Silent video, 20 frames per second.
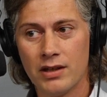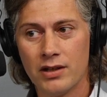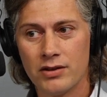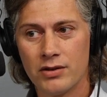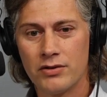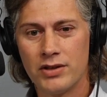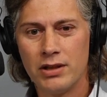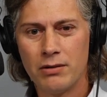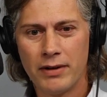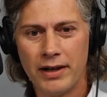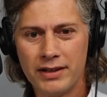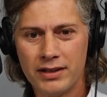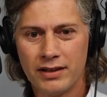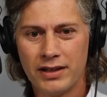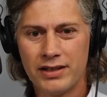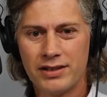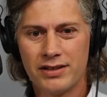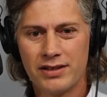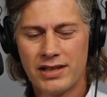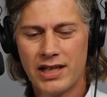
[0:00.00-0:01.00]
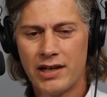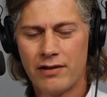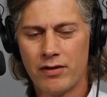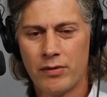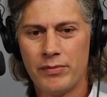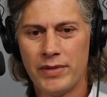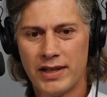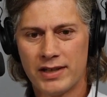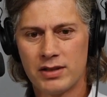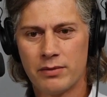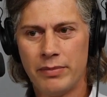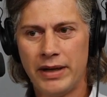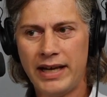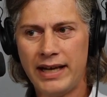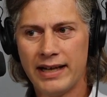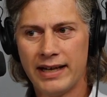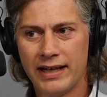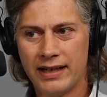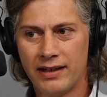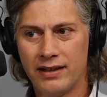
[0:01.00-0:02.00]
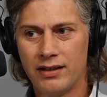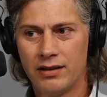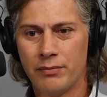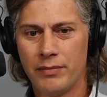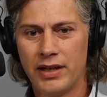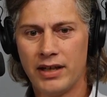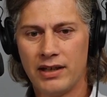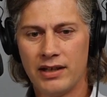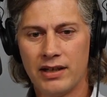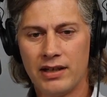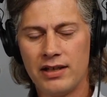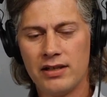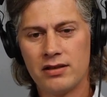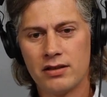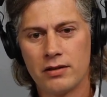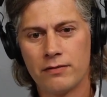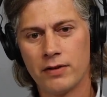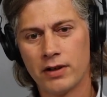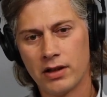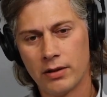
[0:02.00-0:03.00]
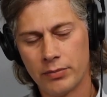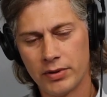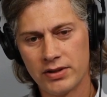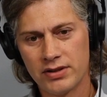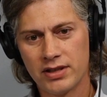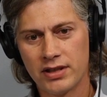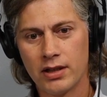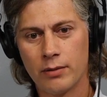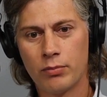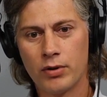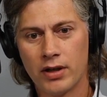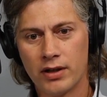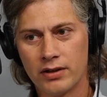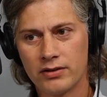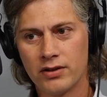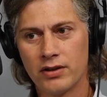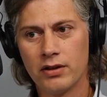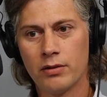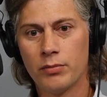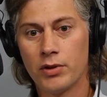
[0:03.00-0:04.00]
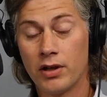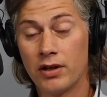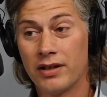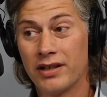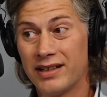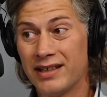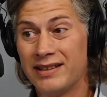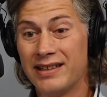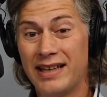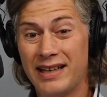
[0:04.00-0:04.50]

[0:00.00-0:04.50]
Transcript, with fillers: So, deregulation is kind of a mixed bag. You're making it easier for companies to get products on the market, and